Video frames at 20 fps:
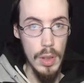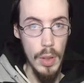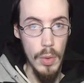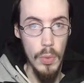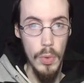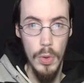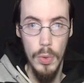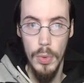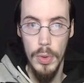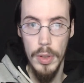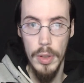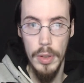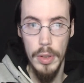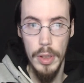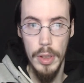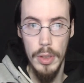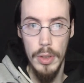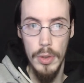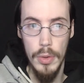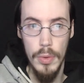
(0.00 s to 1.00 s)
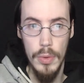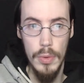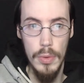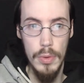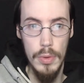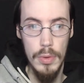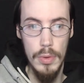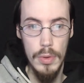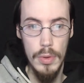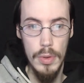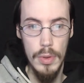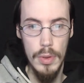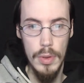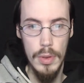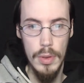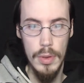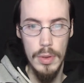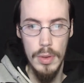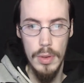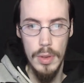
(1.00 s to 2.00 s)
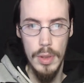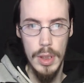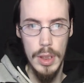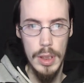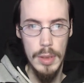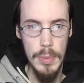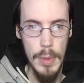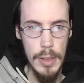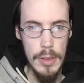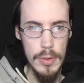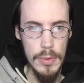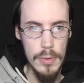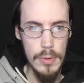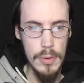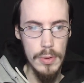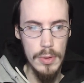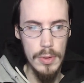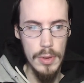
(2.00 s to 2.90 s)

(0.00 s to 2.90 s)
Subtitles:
I wonder what they're going to do. Special.